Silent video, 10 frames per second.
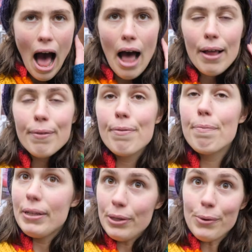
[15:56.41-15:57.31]
Oh, uh,
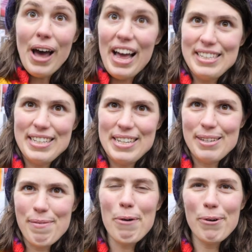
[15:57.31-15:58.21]
but you
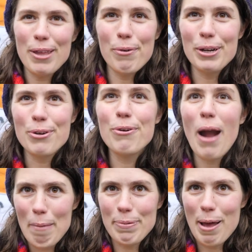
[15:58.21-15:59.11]
asked about where the word
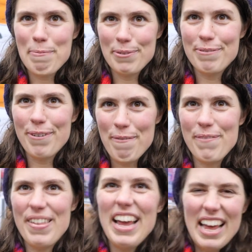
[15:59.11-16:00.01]
crap comes from.
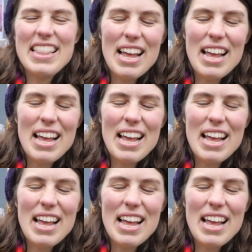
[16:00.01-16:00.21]
Ooh.